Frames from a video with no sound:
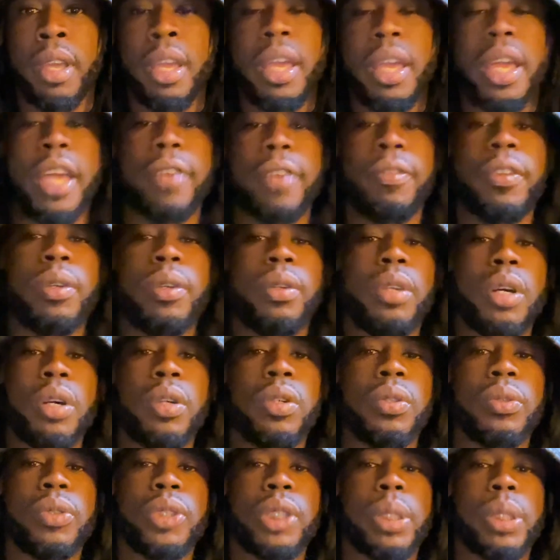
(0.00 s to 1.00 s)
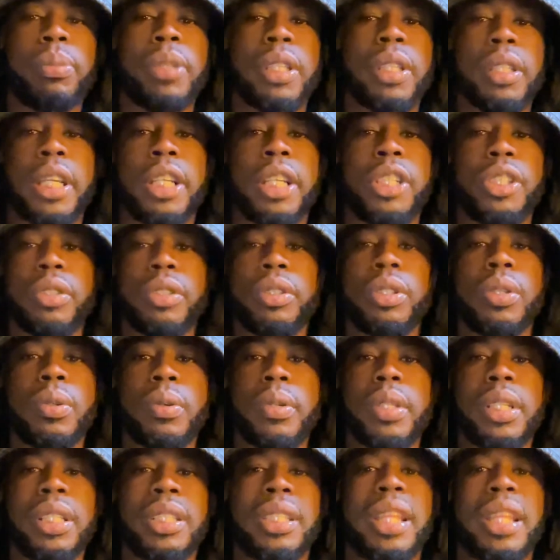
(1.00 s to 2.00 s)
If you know something that you're
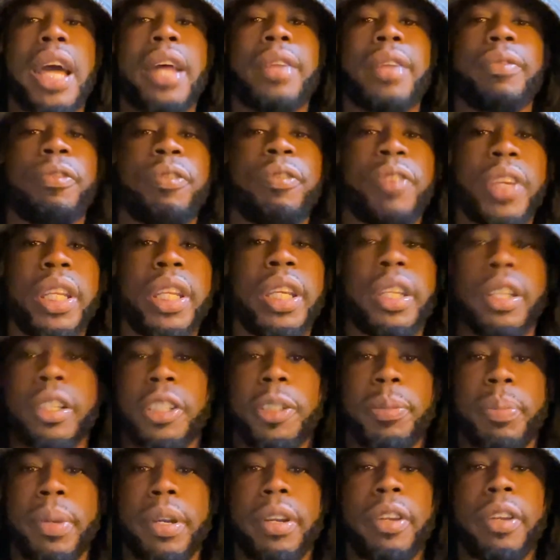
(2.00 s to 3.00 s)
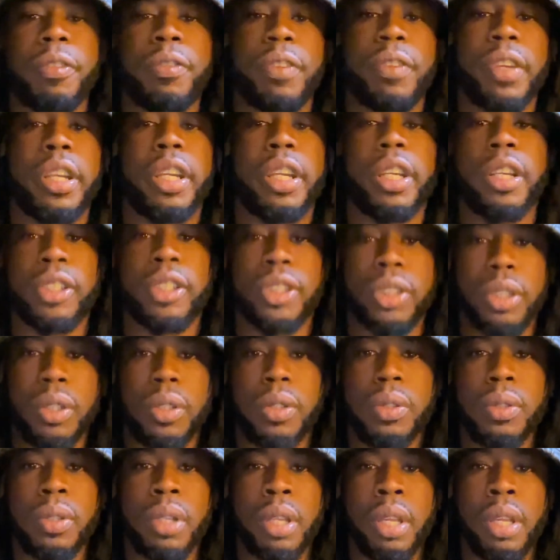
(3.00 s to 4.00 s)
doing is not feeding your spirit, feeding your
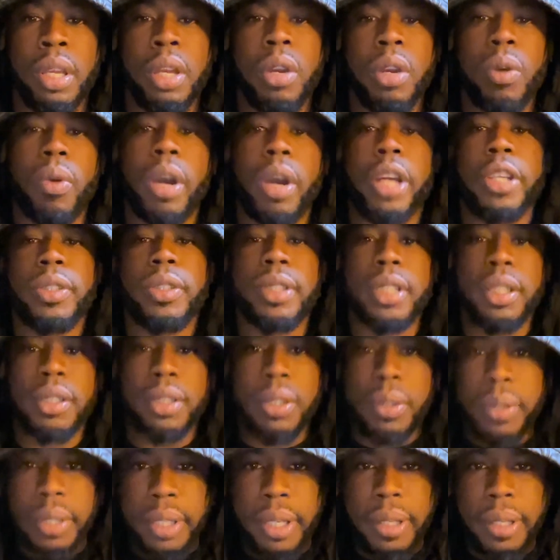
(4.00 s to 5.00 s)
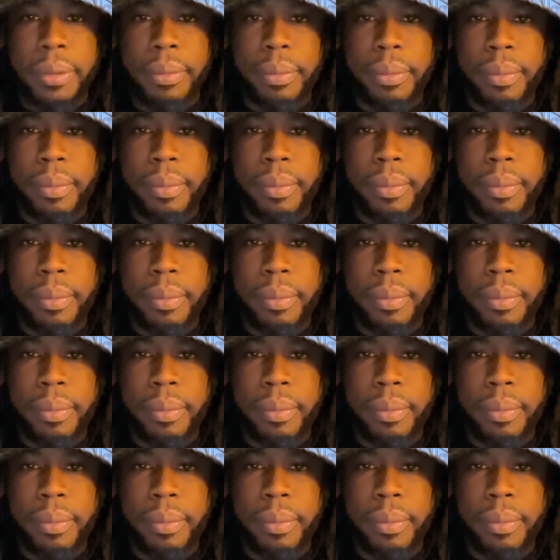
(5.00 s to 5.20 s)
soul, why are you still doing it?